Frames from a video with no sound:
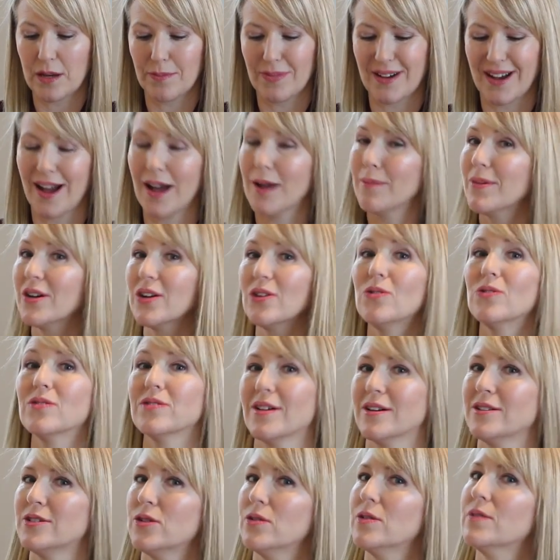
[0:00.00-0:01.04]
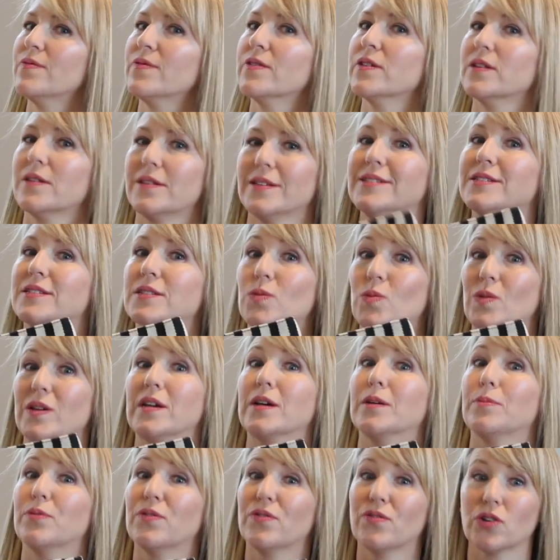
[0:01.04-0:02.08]
but I'm gonna hold on to it for at least a
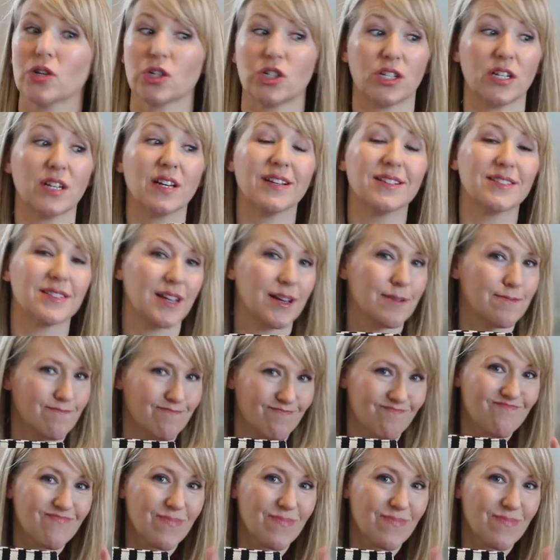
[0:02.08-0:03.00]
week before she gets it.